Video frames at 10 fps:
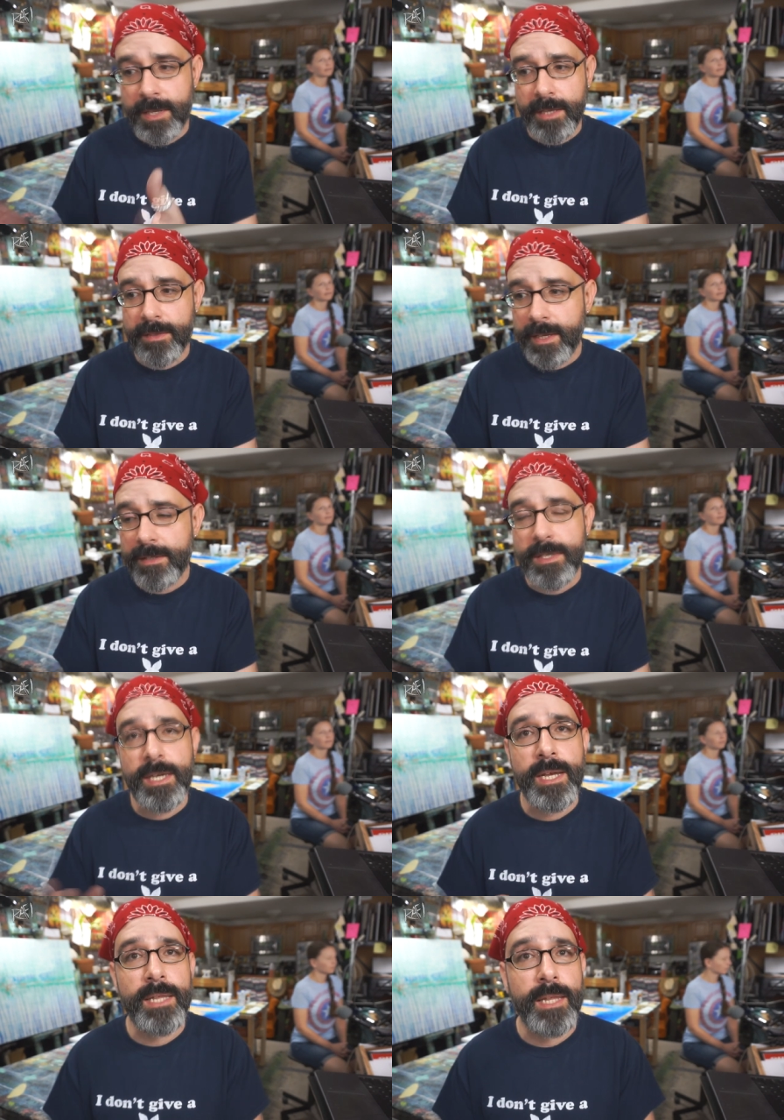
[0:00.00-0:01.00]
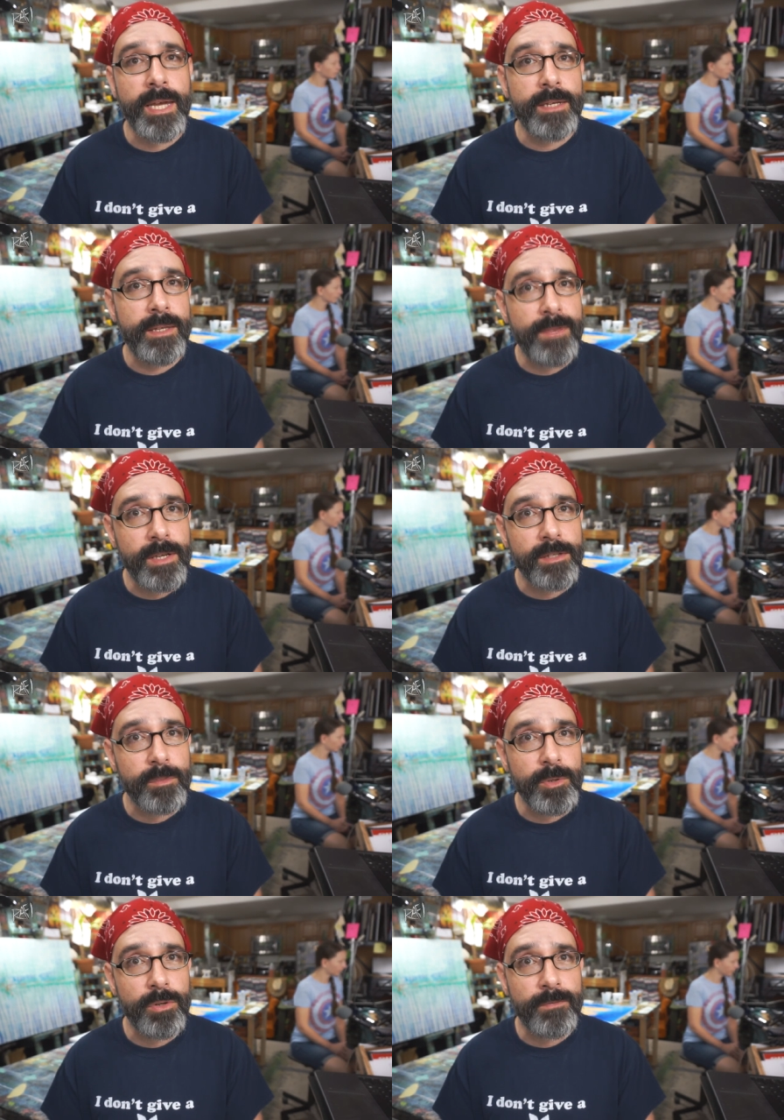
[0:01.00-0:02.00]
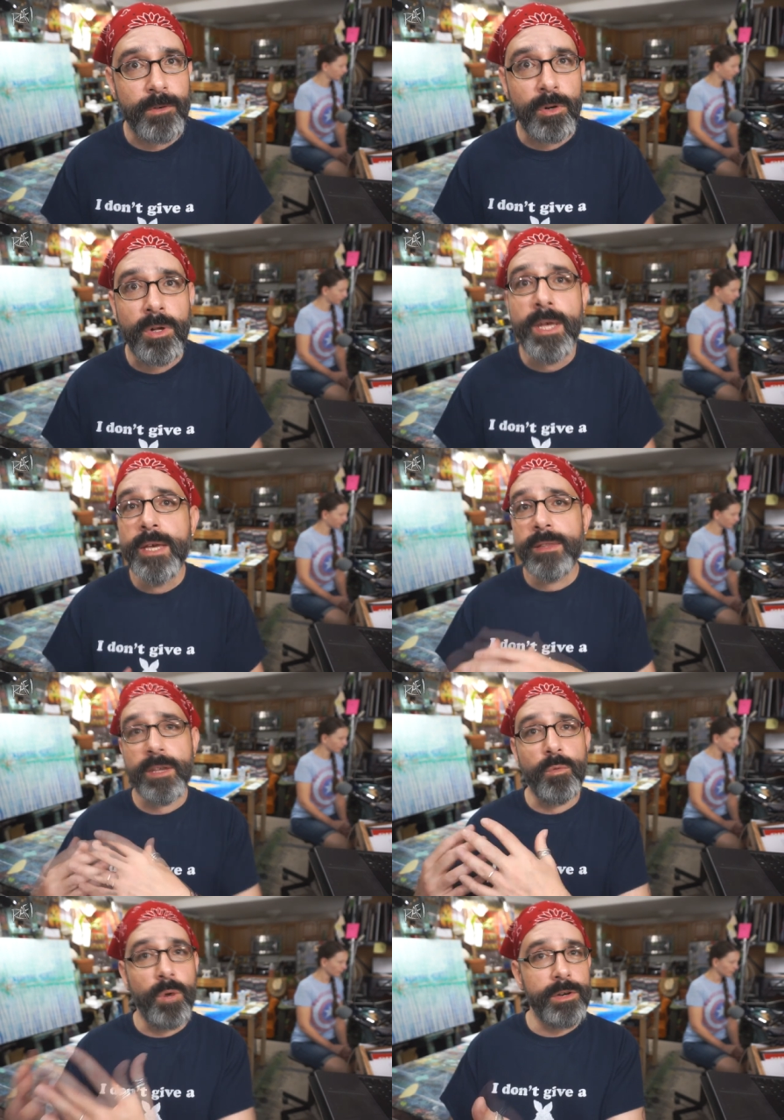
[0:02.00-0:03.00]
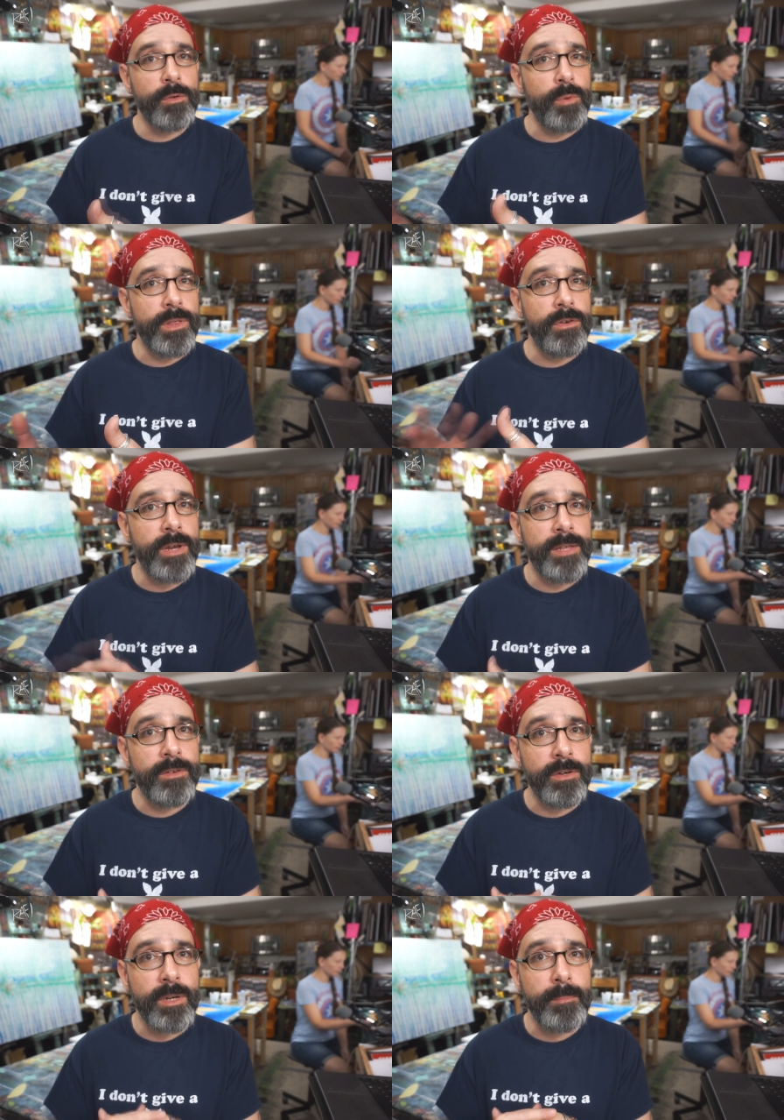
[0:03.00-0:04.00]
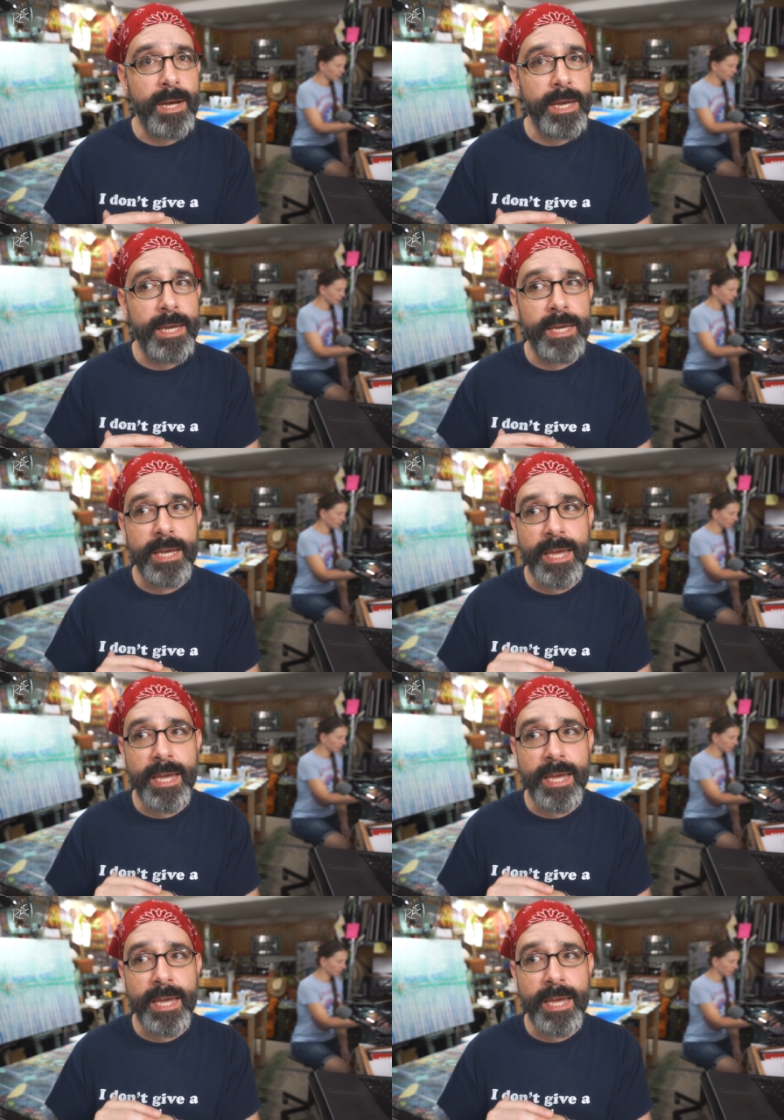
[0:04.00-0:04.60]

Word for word: They, they see it online. They think it's beautiful they wonder whether or not they're going to buy it.